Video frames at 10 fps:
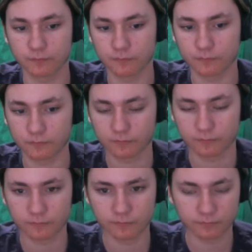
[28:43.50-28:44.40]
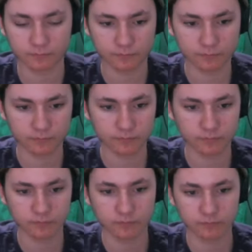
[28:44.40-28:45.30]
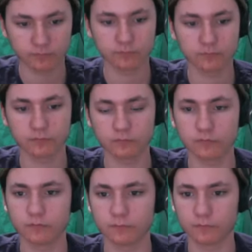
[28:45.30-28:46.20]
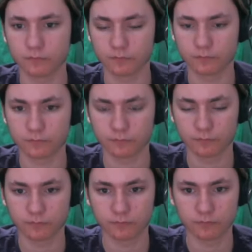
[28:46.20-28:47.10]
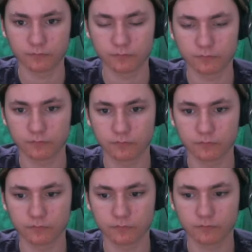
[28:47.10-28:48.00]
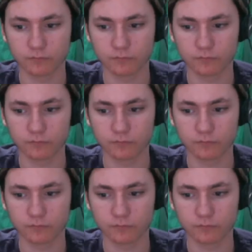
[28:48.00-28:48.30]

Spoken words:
(silent)